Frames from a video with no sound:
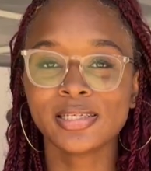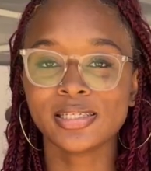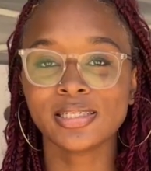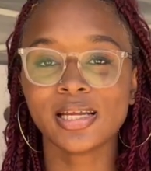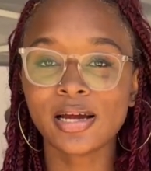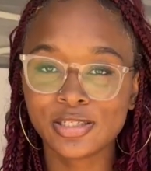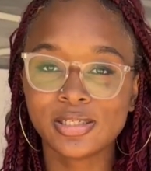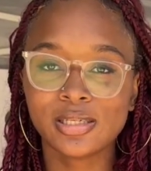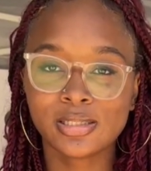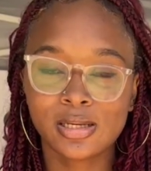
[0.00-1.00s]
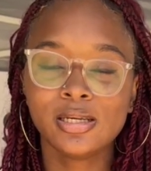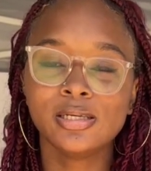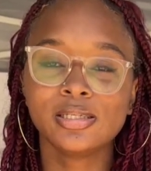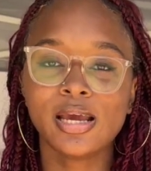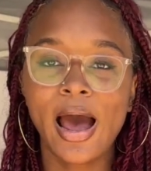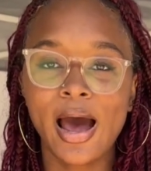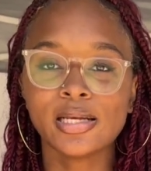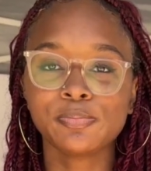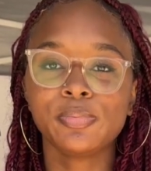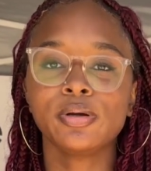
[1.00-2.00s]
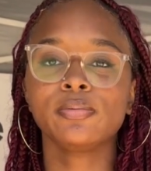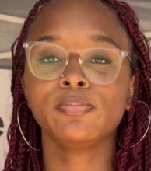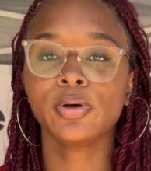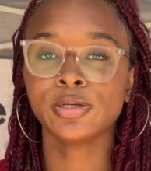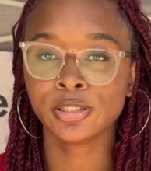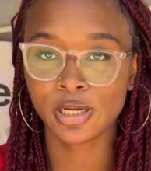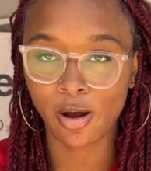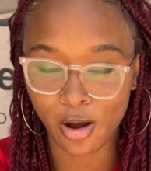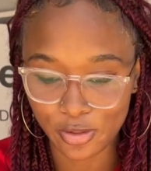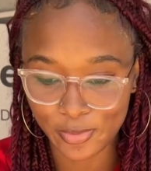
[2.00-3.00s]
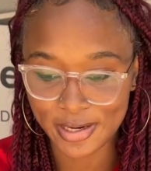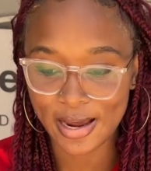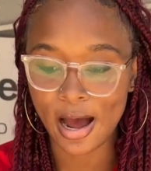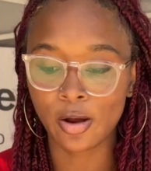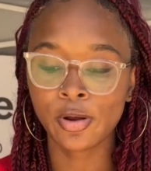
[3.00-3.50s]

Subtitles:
because it's not just as easy as pushing it all the way down.